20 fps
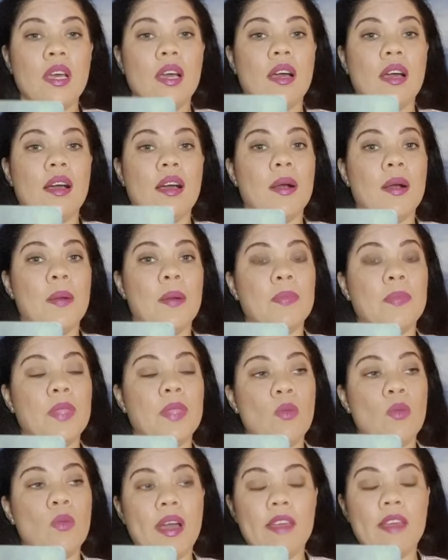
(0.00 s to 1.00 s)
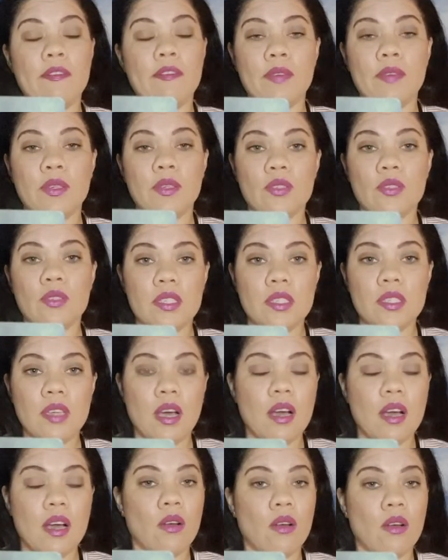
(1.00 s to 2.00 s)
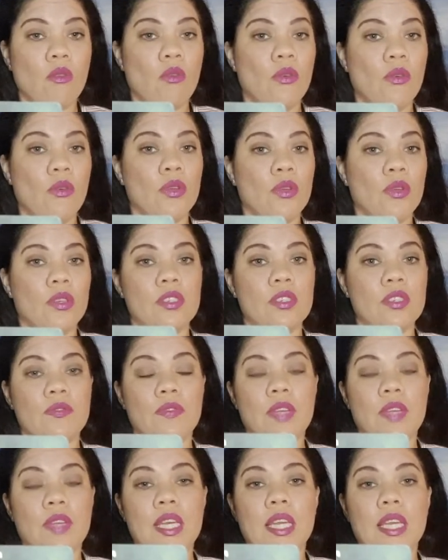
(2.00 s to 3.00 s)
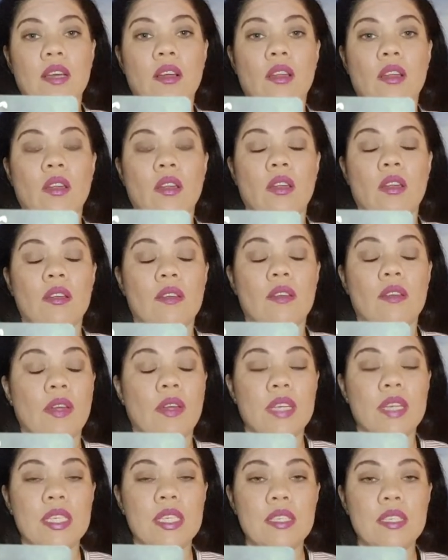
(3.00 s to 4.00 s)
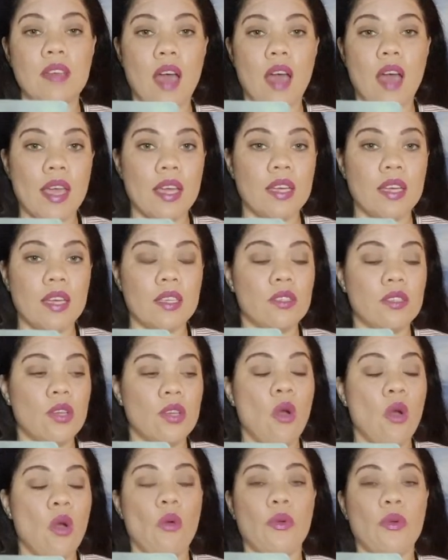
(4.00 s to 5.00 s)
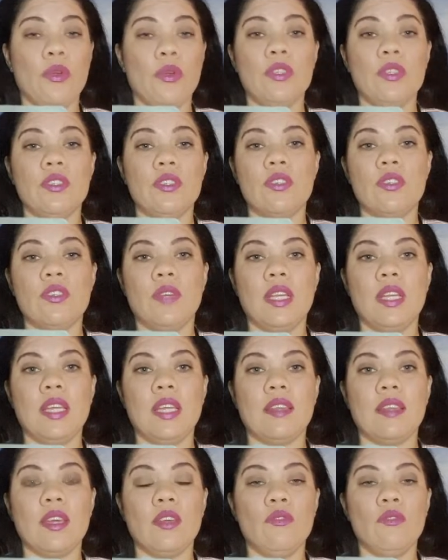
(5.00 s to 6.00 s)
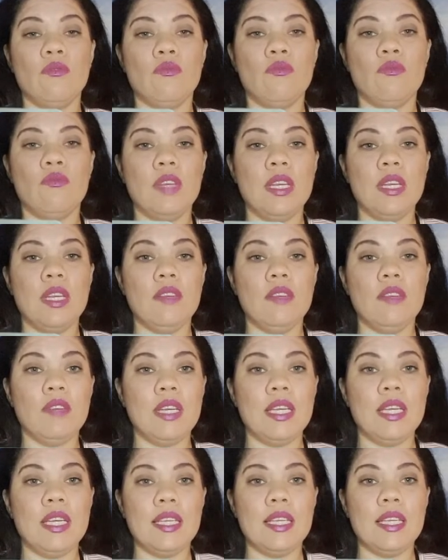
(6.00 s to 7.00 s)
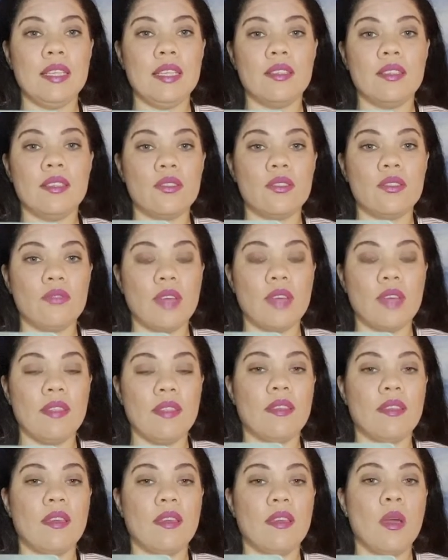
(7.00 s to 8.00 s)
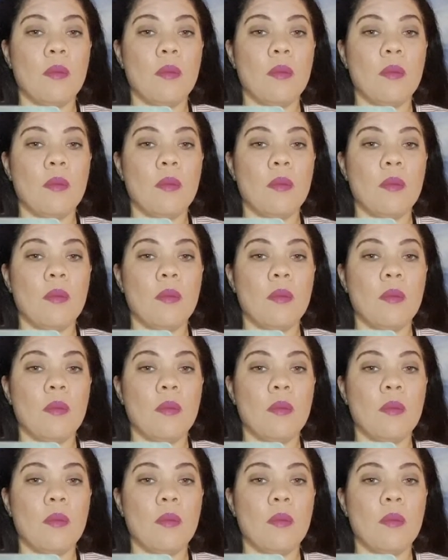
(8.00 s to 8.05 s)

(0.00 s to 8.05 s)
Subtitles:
You might feel stuck, or you're just feeling very tired, or you're just feeling that you really, really need the strength.